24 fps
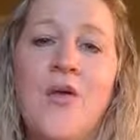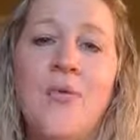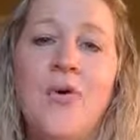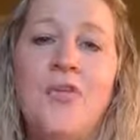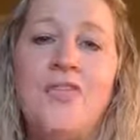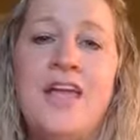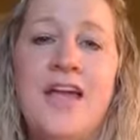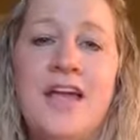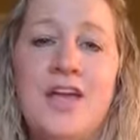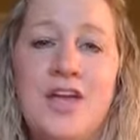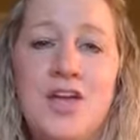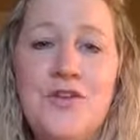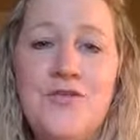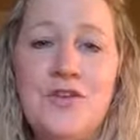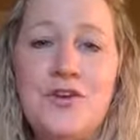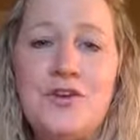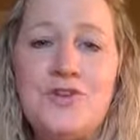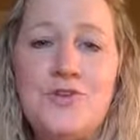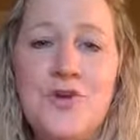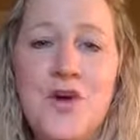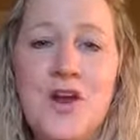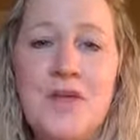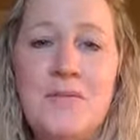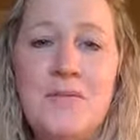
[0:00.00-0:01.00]
well, thank you
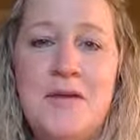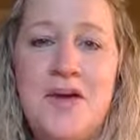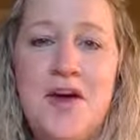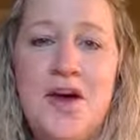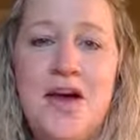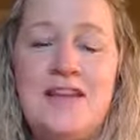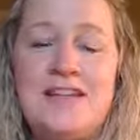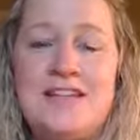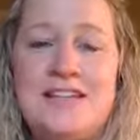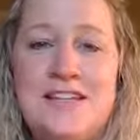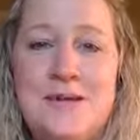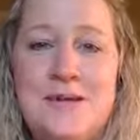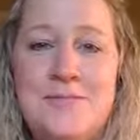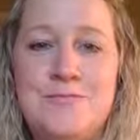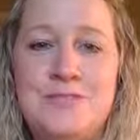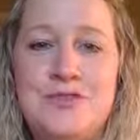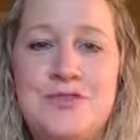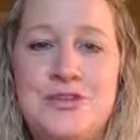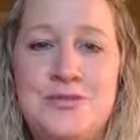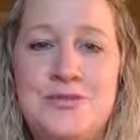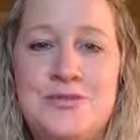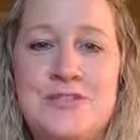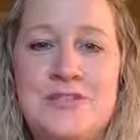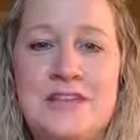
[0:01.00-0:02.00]
for joining me on Tip
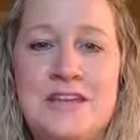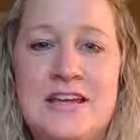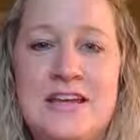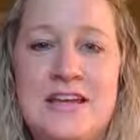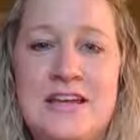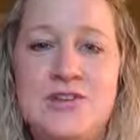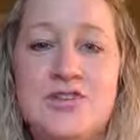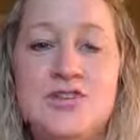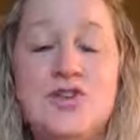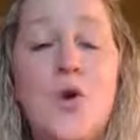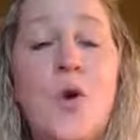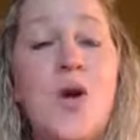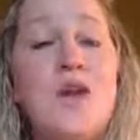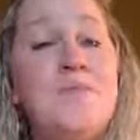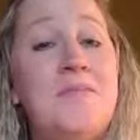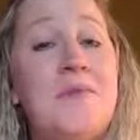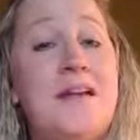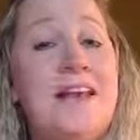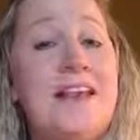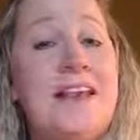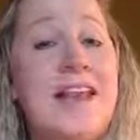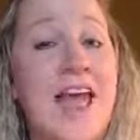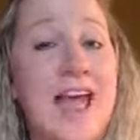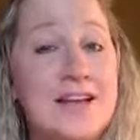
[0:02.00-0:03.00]
Tuesday. Join
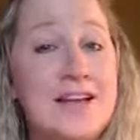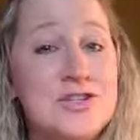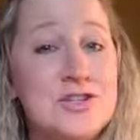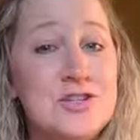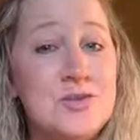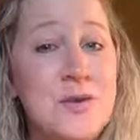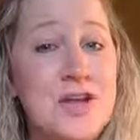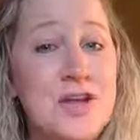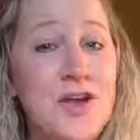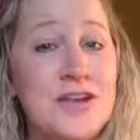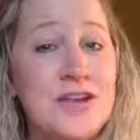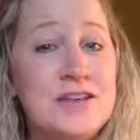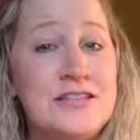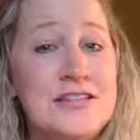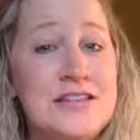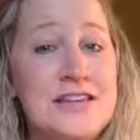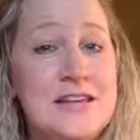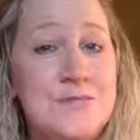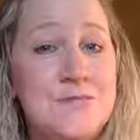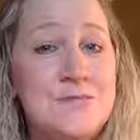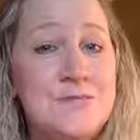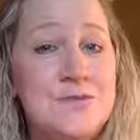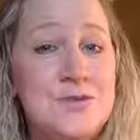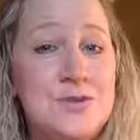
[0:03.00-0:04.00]
me next week on
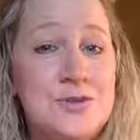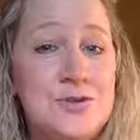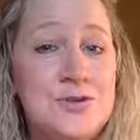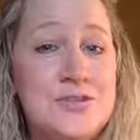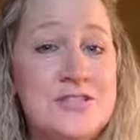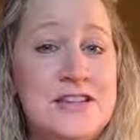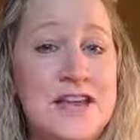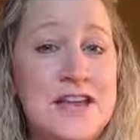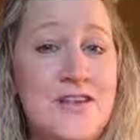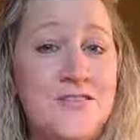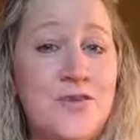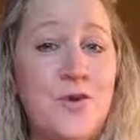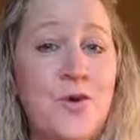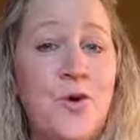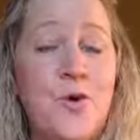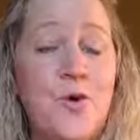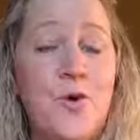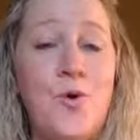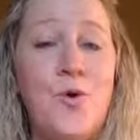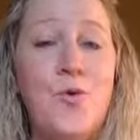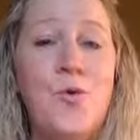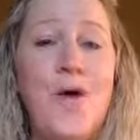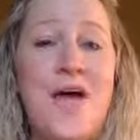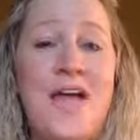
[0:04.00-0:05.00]
Tip Tuesday for
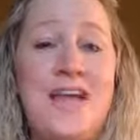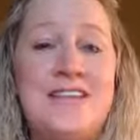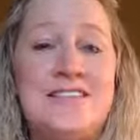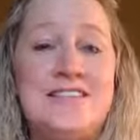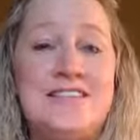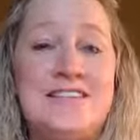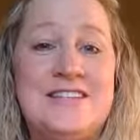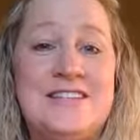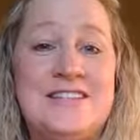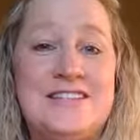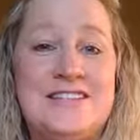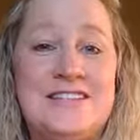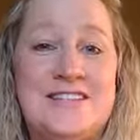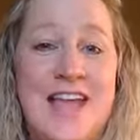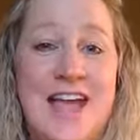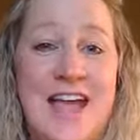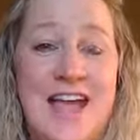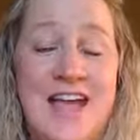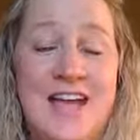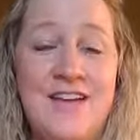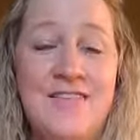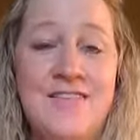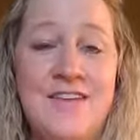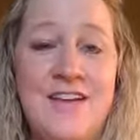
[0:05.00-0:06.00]
cool ways to
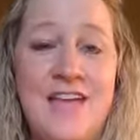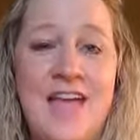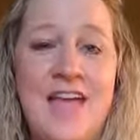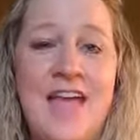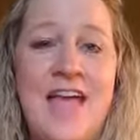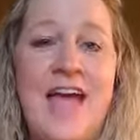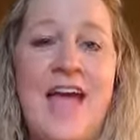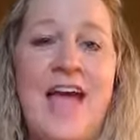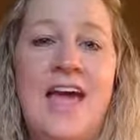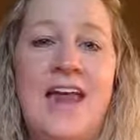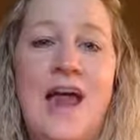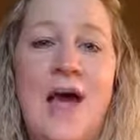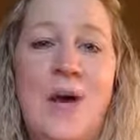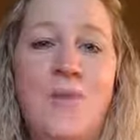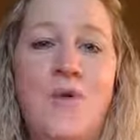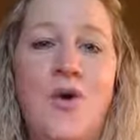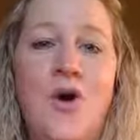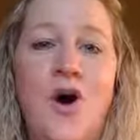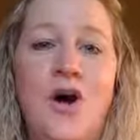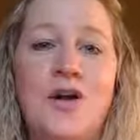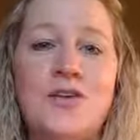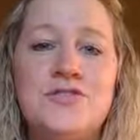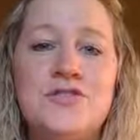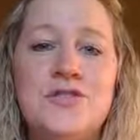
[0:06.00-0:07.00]
save, and I
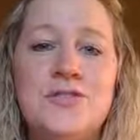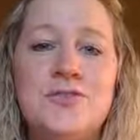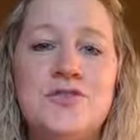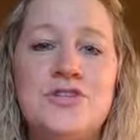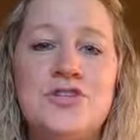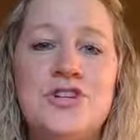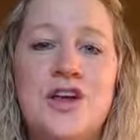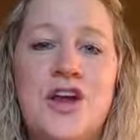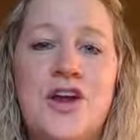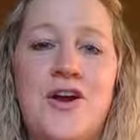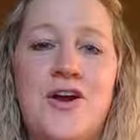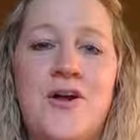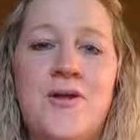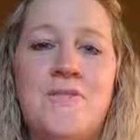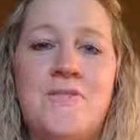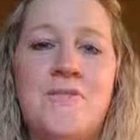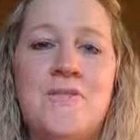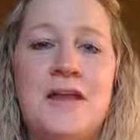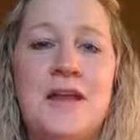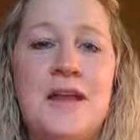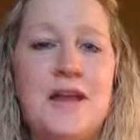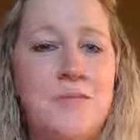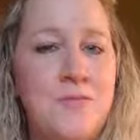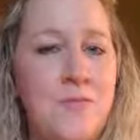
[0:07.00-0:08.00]
will also share
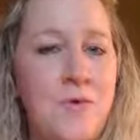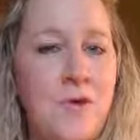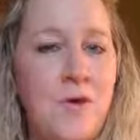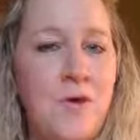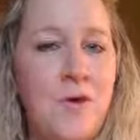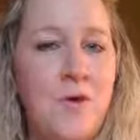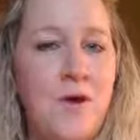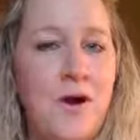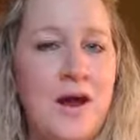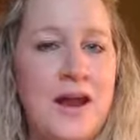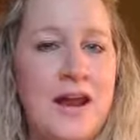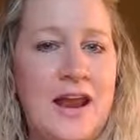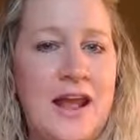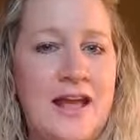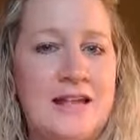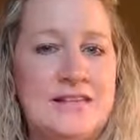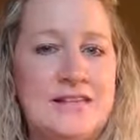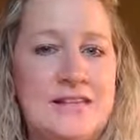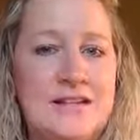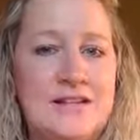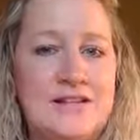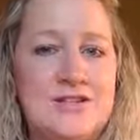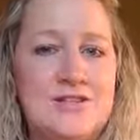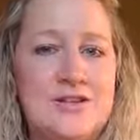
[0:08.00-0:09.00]
many more
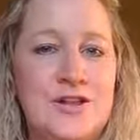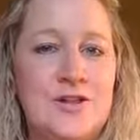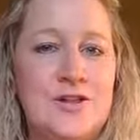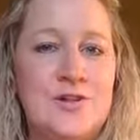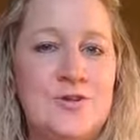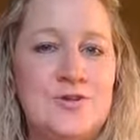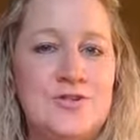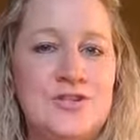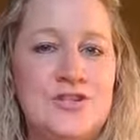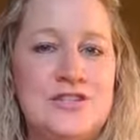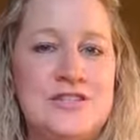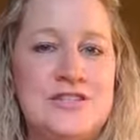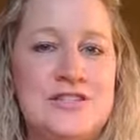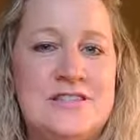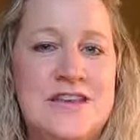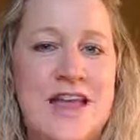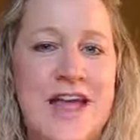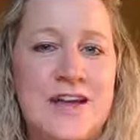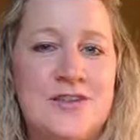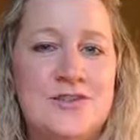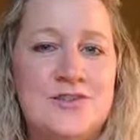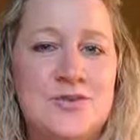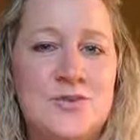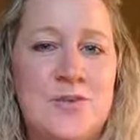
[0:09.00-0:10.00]
organizing solutions
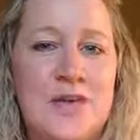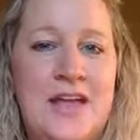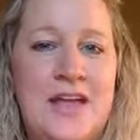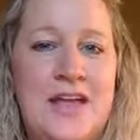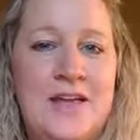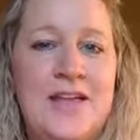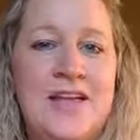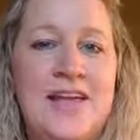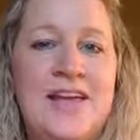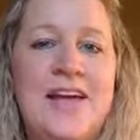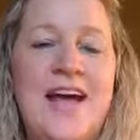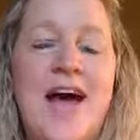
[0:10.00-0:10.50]
next week.